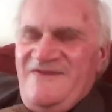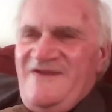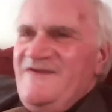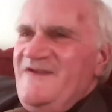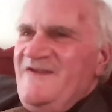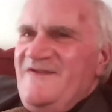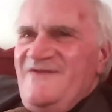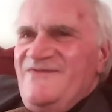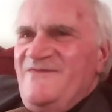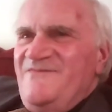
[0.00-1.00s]
that
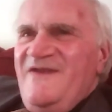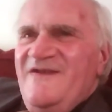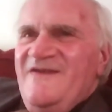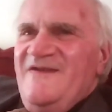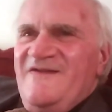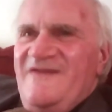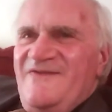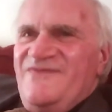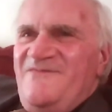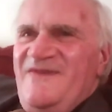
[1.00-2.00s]
that's a yeah.
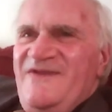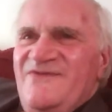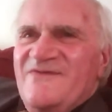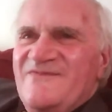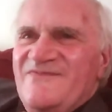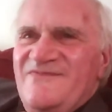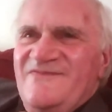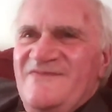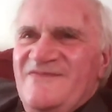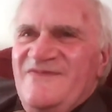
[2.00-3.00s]
that's a major
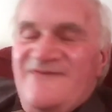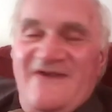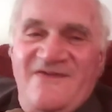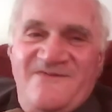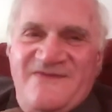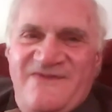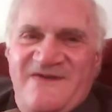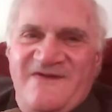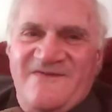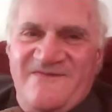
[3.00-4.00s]
development
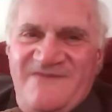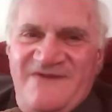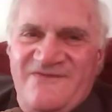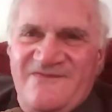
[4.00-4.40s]
there major.